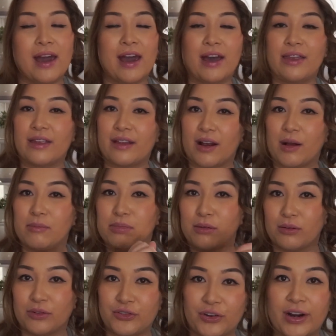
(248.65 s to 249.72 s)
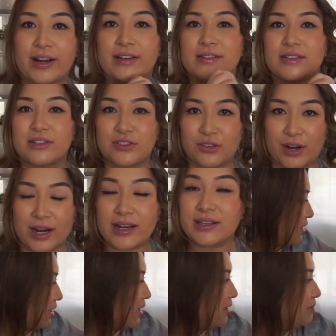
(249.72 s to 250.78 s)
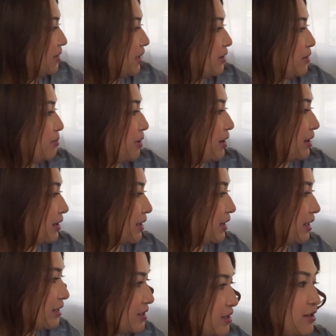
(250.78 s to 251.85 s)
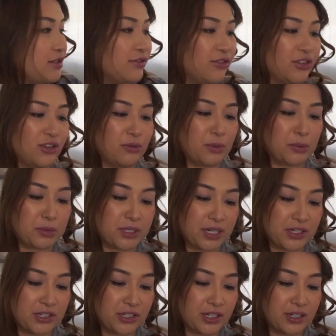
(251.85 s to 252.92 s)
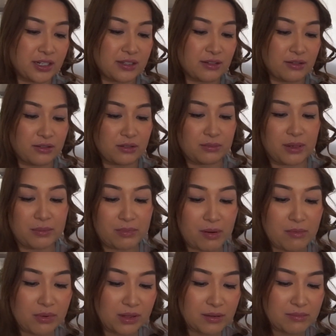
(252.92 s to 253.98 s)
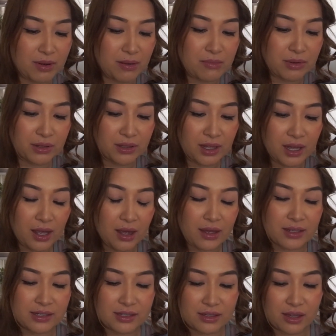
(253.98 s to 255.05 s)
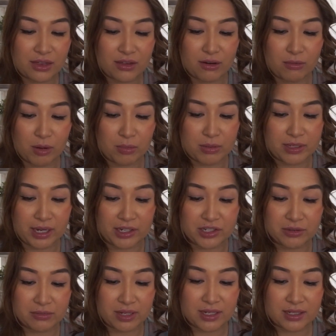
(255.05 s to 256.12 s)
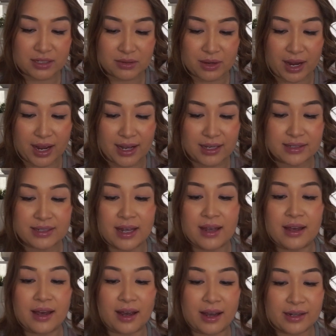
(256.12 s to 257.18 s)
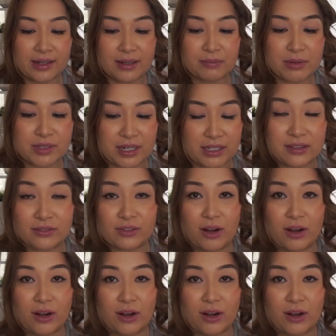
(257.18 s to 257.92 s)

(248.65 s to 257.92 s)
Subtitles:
and then I'll blow dry it straight. The other product I like to use for thermal protection is also by Bumble. This is the Thermal Protection Mist. So it has honey protective